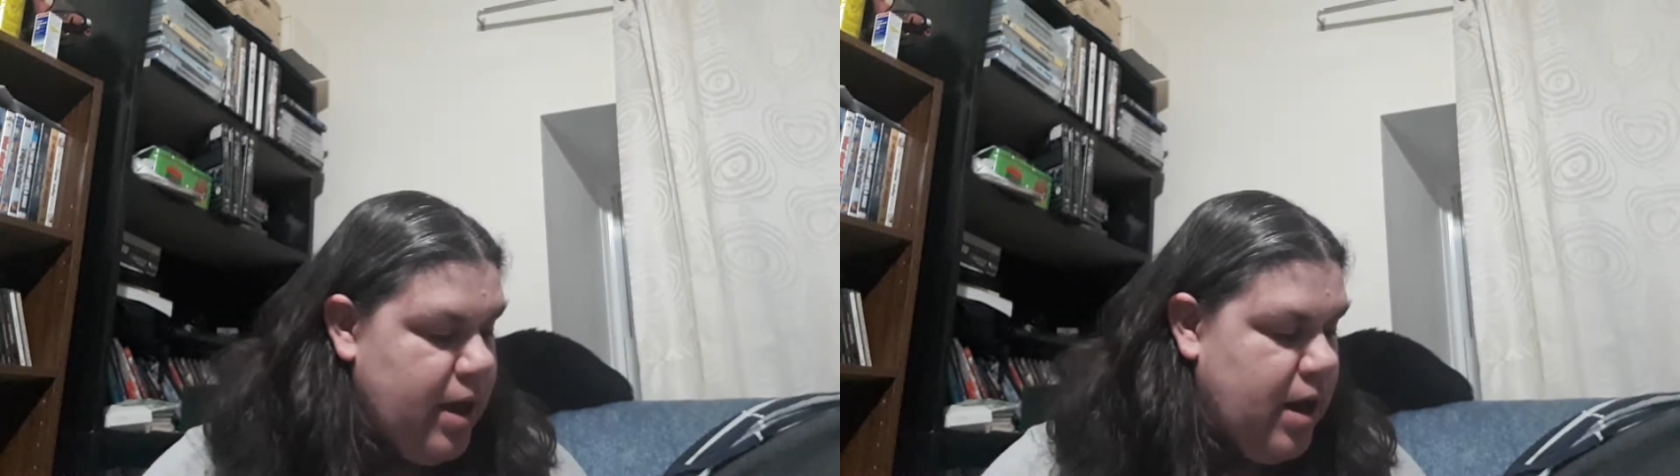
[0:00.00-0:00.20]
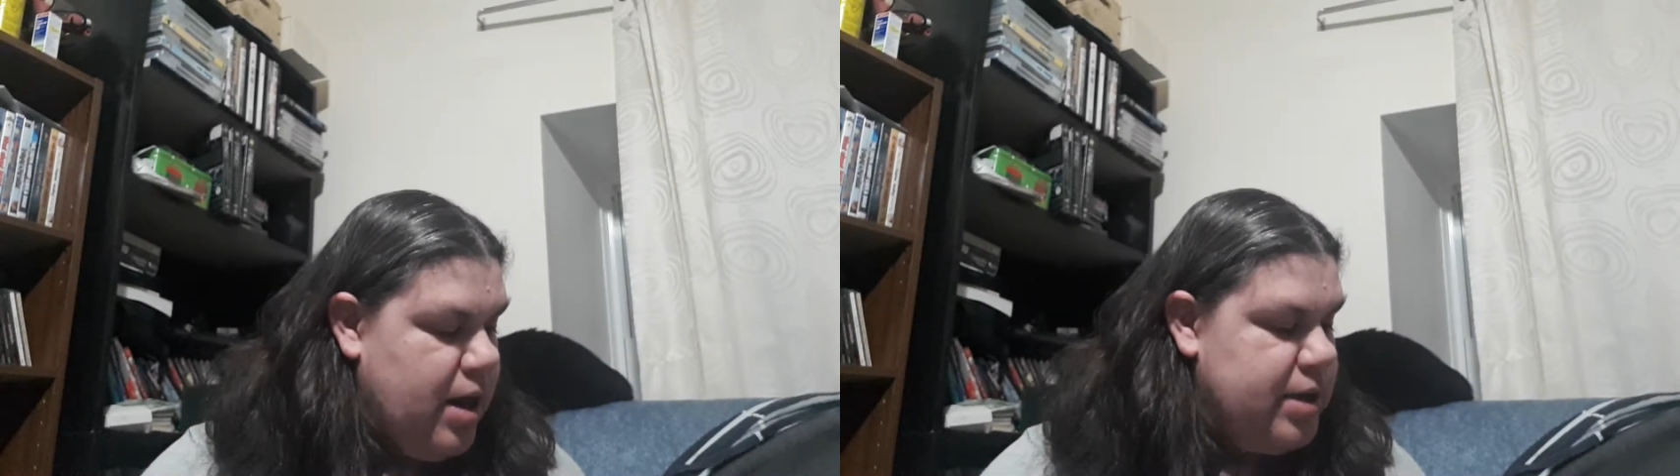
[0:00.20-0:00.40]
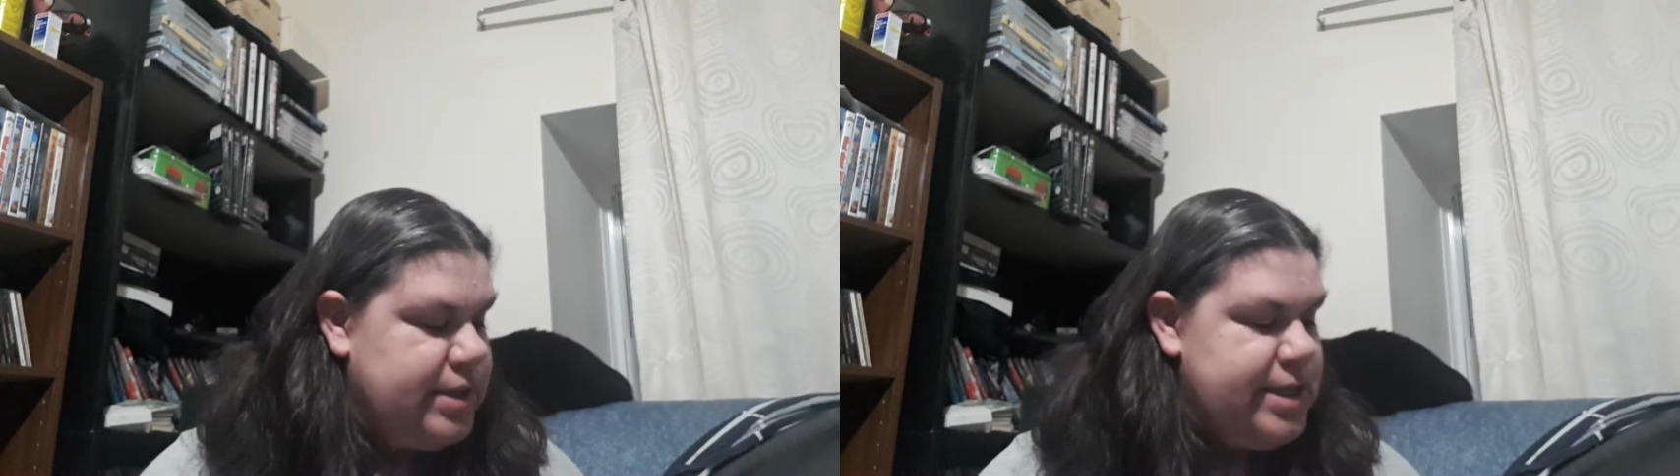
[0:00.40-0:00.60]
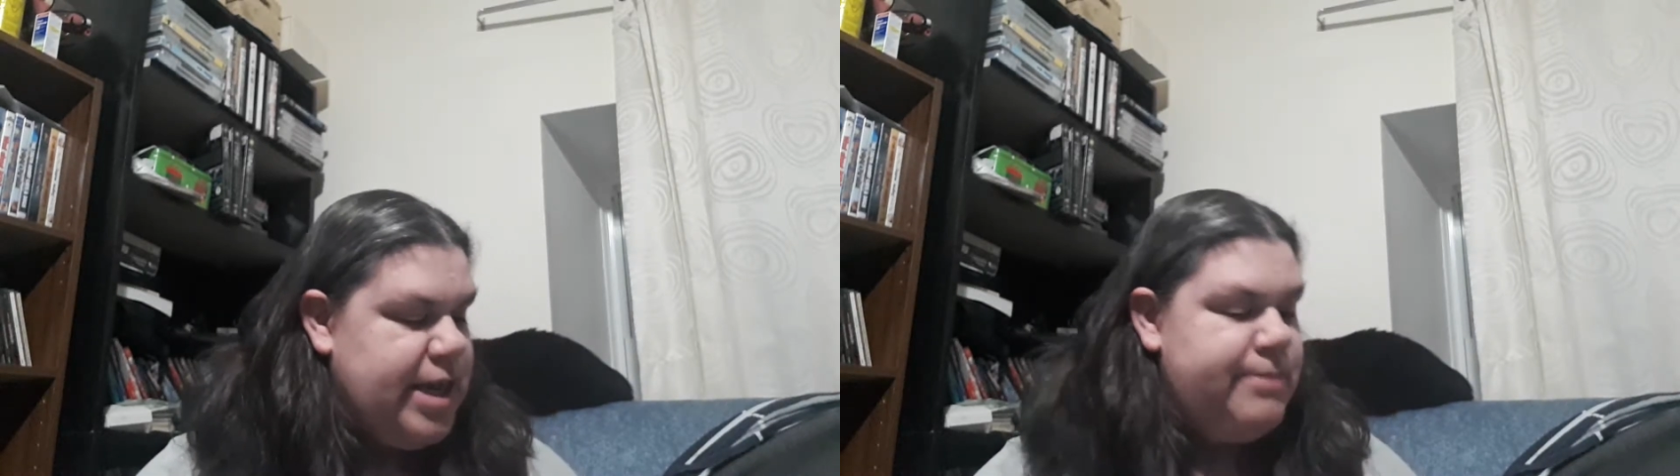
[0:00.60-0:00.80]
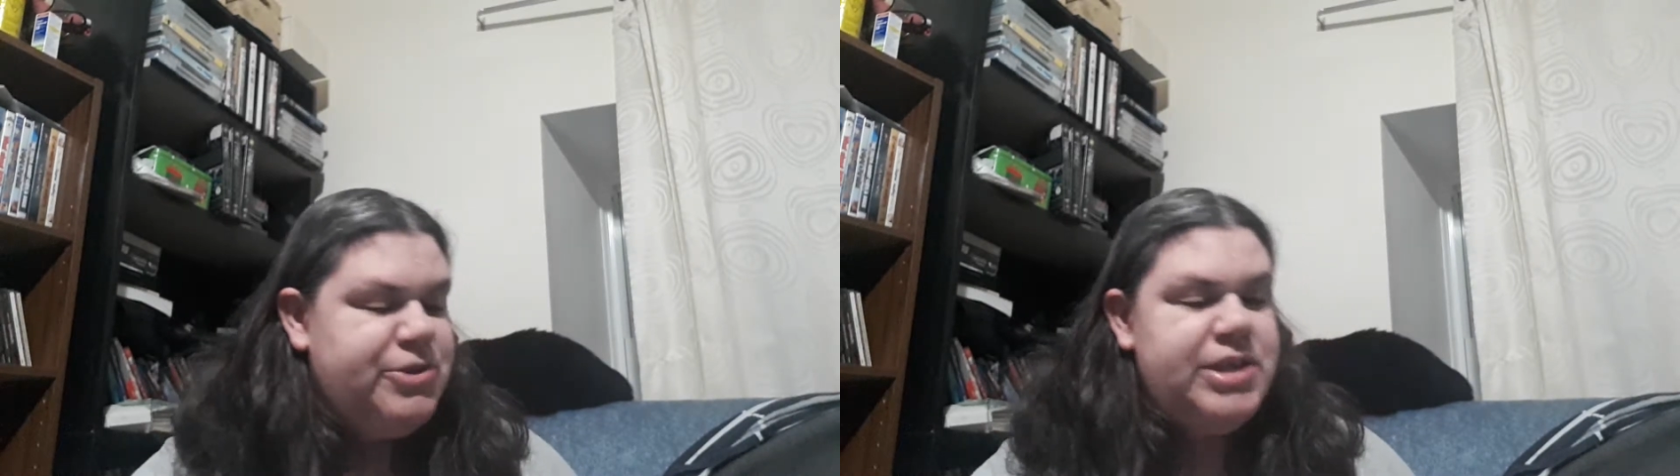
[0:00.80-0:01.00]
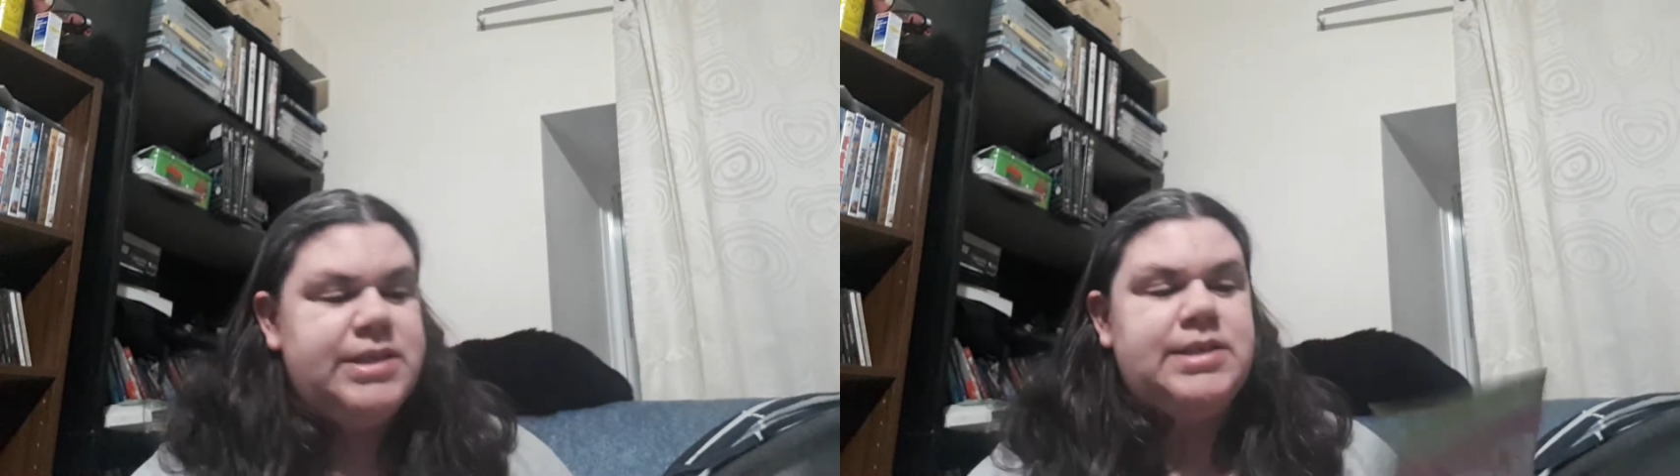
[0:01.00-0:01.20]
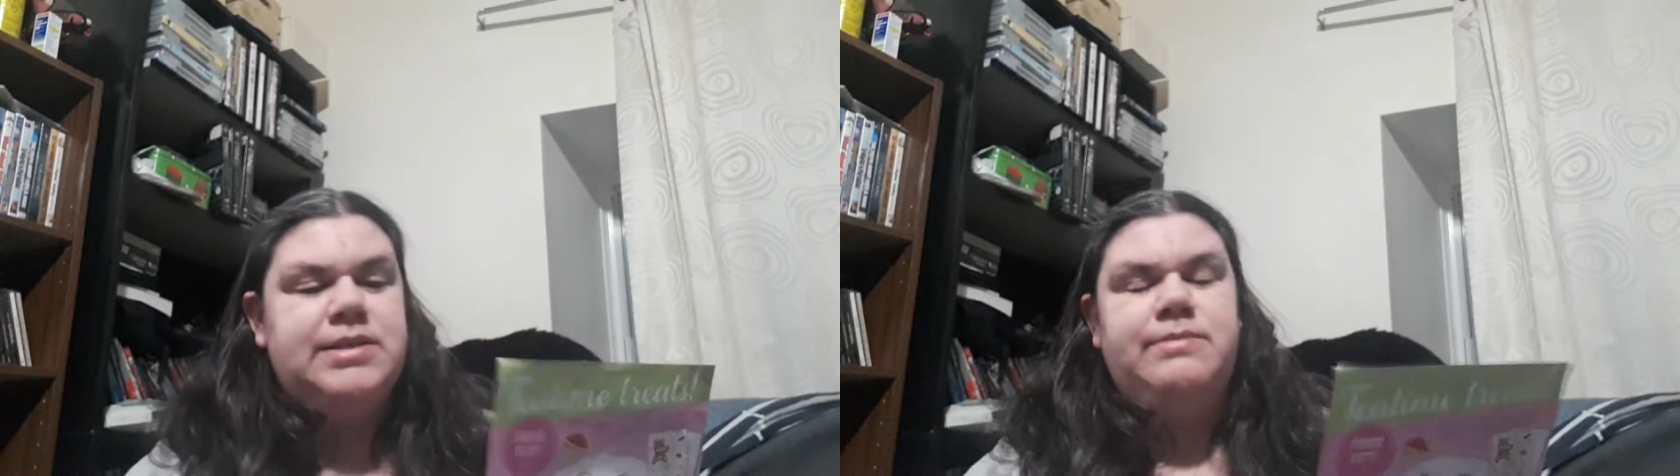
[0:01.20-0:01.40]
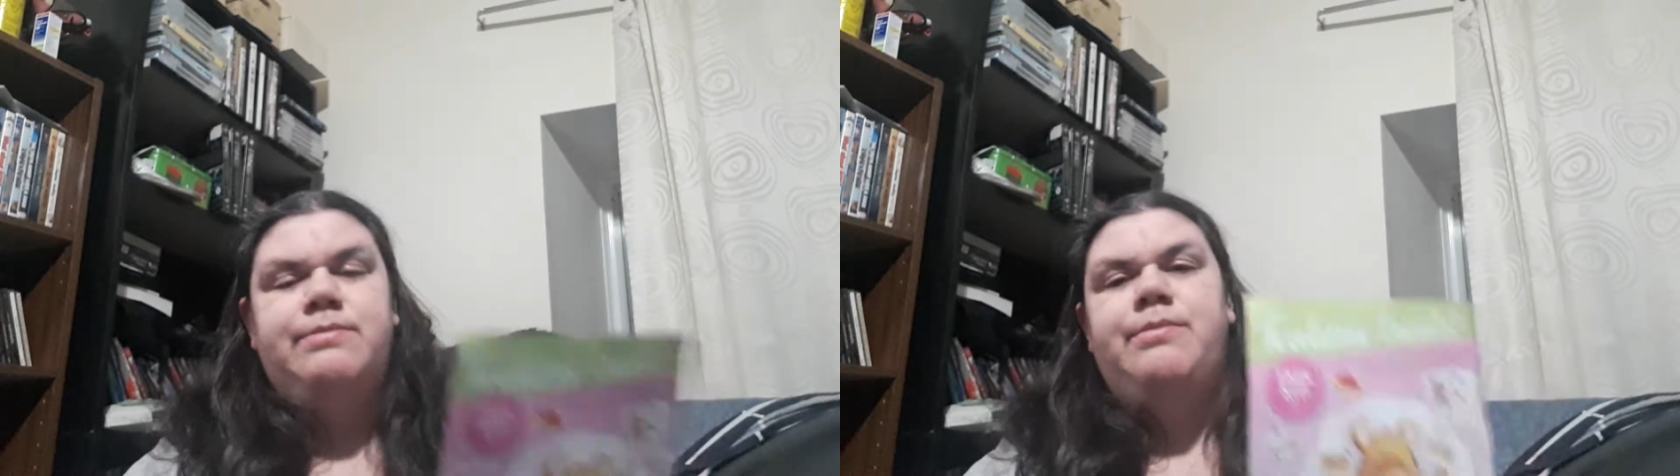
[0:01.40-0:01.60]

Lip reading: are tea time treats.